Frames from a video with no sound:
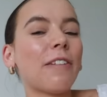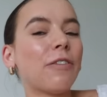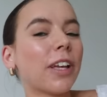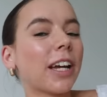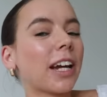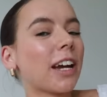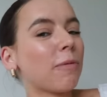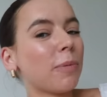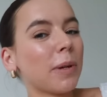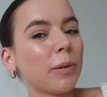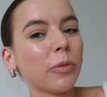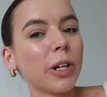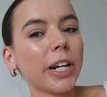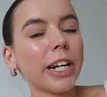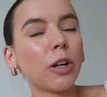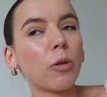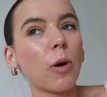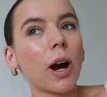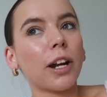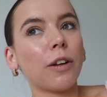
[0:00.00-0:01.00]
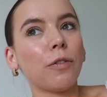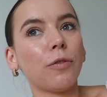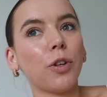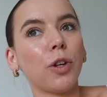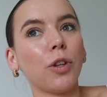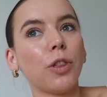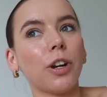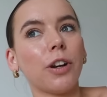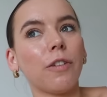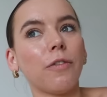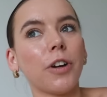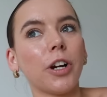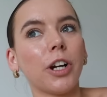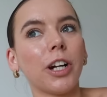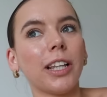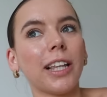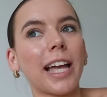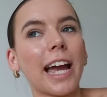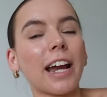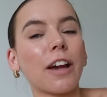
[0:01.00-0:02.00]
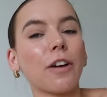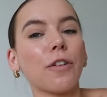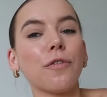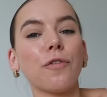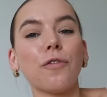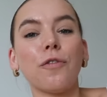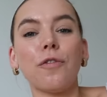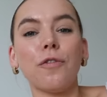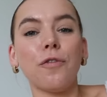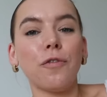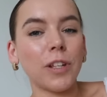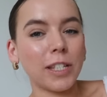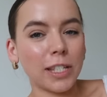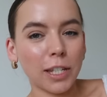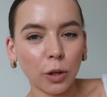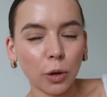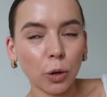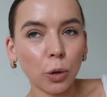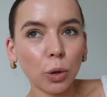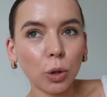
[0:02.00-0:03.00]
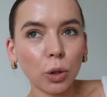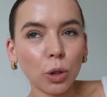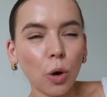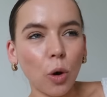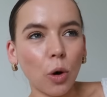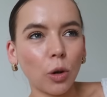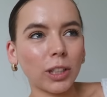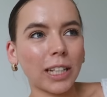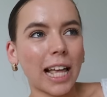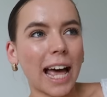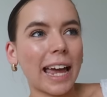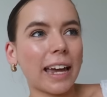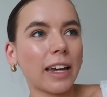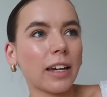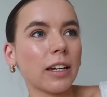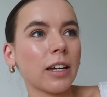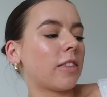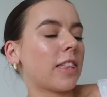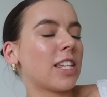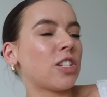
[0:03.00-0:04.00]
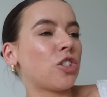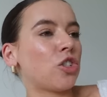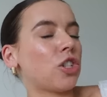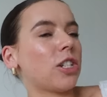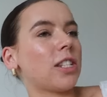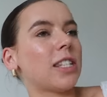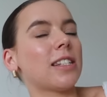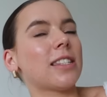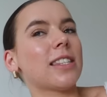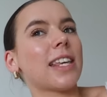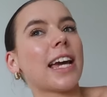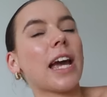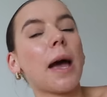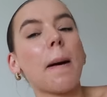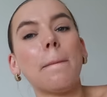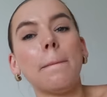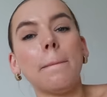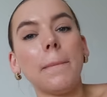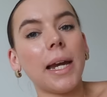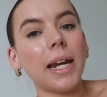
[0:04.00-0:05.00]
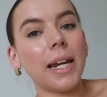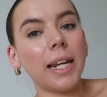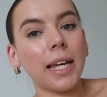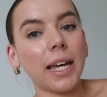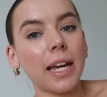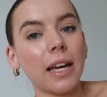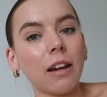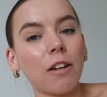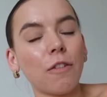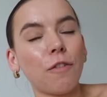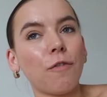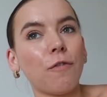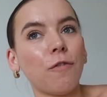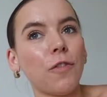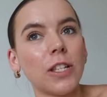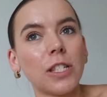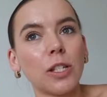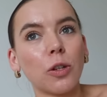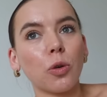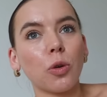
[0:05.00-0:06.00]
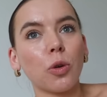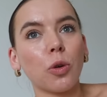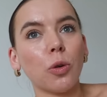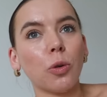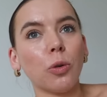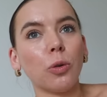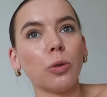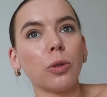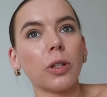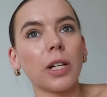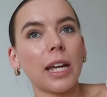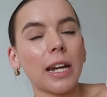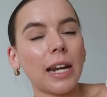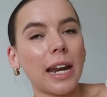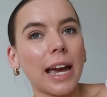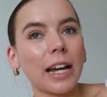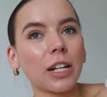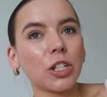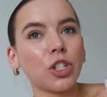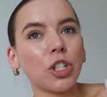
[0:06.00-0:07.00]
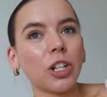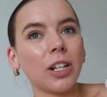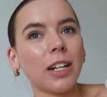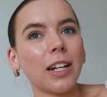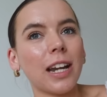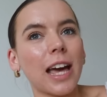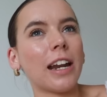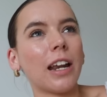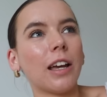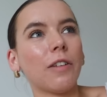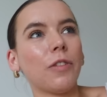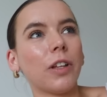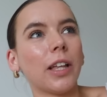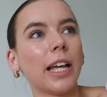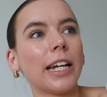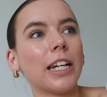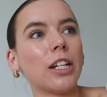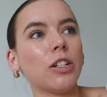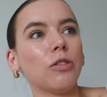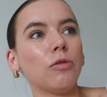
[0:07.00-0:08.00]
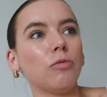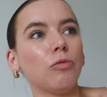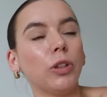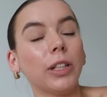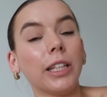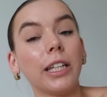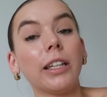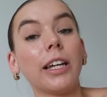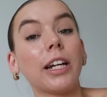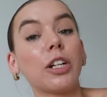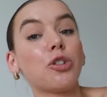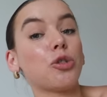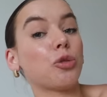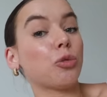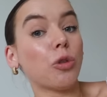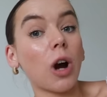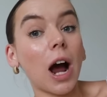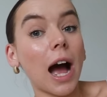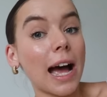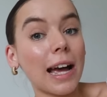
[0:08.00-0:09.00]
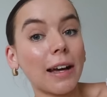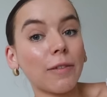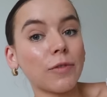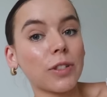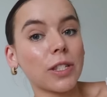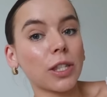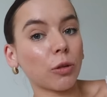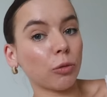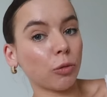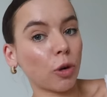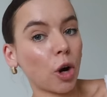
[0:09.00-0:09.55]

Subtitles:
I feel like I've been reading quite a few that are very like physical, or like there's just this like immediate physical connection, and I feel like it really like drives the